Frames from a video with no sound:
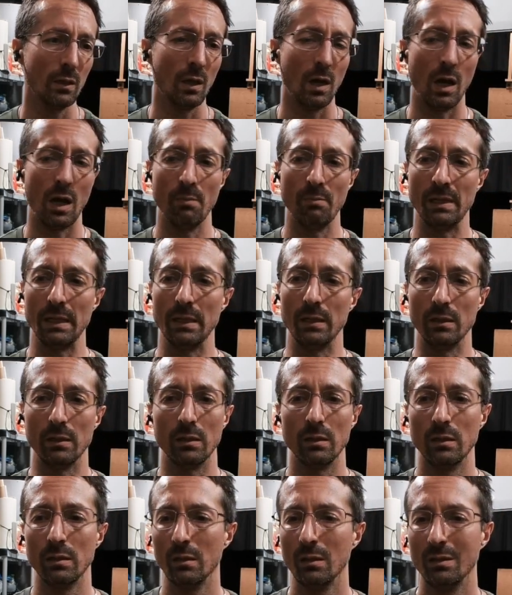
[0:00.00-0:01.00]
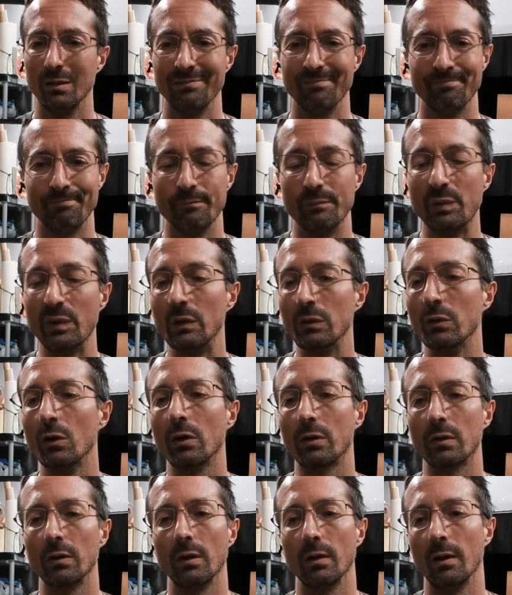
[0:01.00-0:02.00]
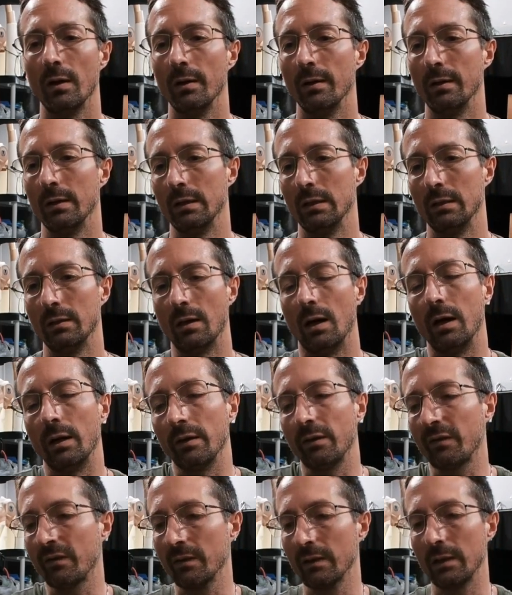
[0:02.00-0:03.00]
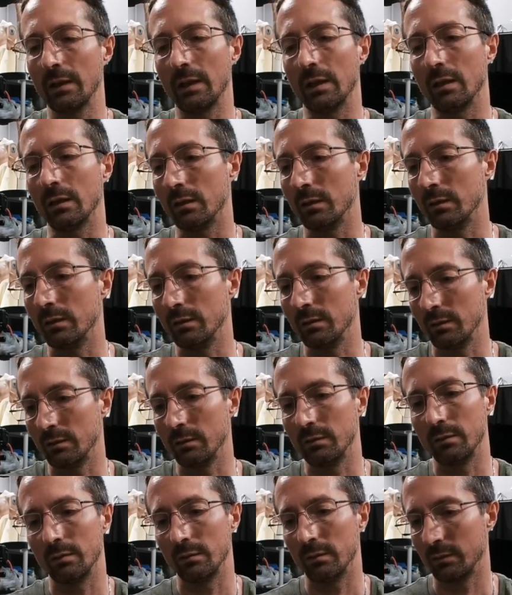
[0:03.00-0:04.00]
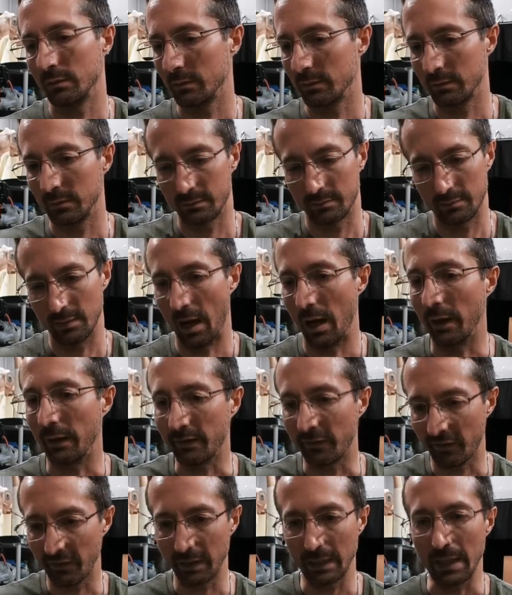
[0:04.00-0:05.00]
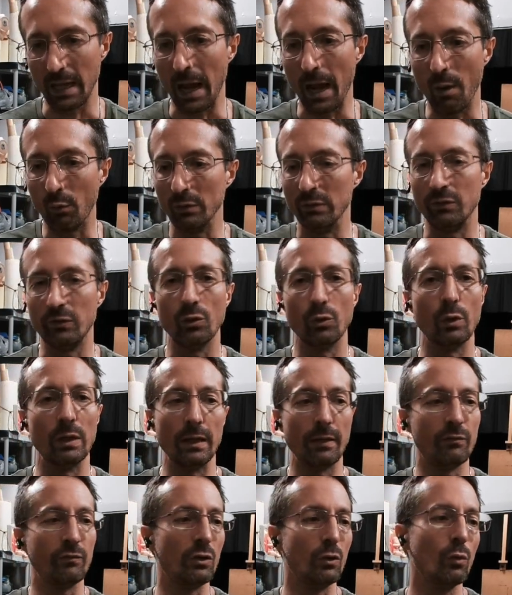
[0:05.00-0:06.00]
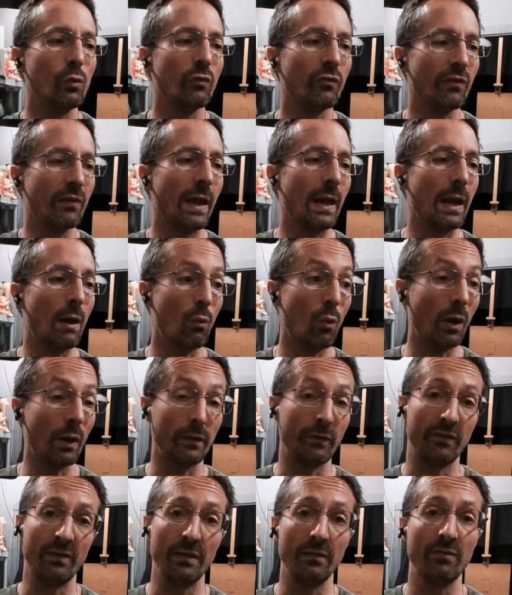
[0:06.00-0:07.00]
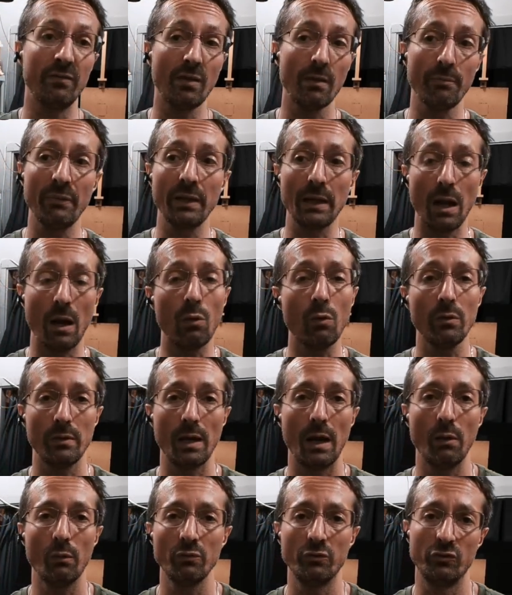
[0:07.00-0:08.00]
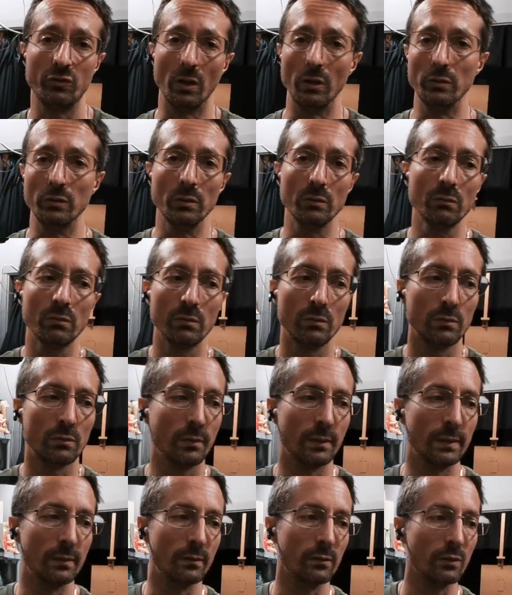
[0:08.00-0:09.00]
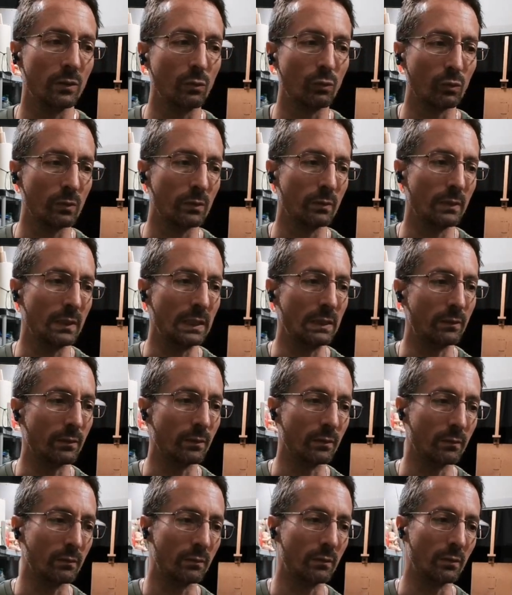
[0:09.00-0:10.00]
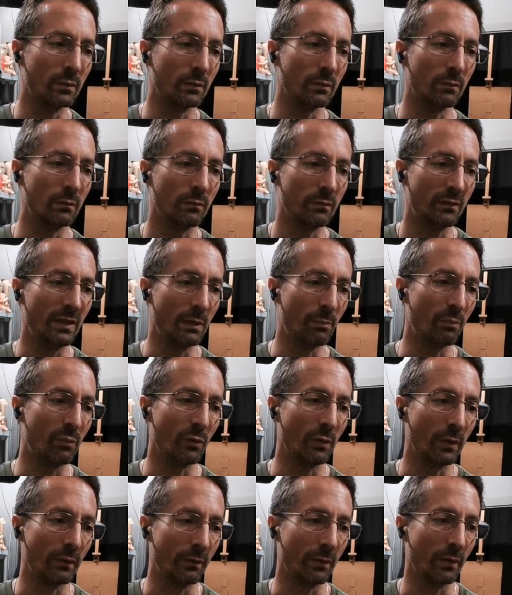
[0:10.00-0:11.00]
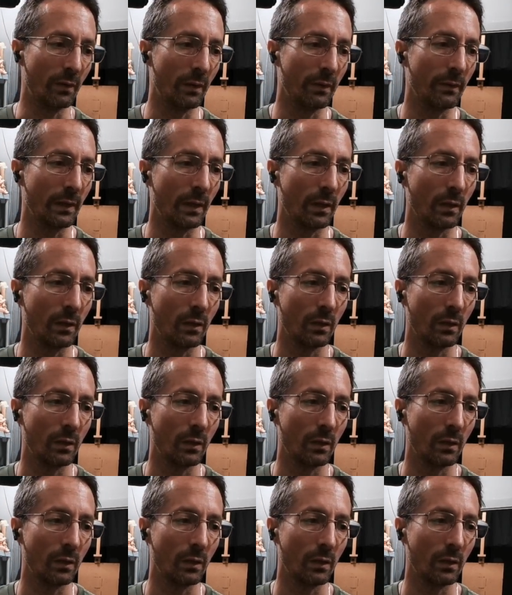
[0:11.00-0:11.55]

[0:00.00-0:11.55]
I mean, but look, honestly, I would do it if you said I want to see something. I would show you, and you wouldn't need to tip or anything like that.